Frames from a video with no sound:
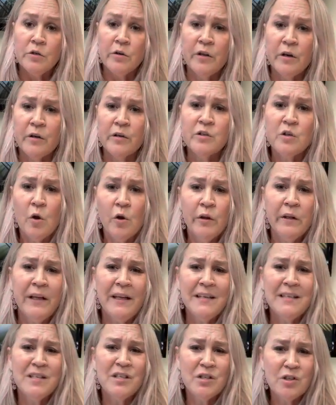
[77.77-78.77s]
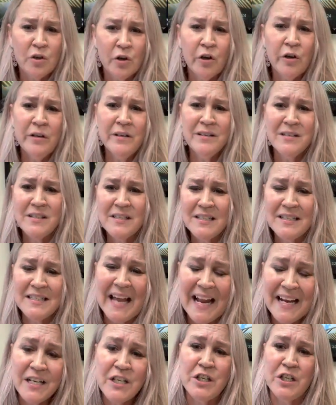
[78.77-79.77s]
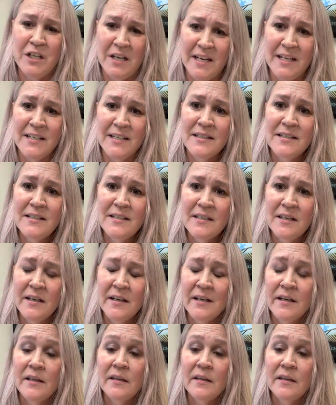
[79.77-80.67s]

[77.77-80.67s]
So there is only certain sections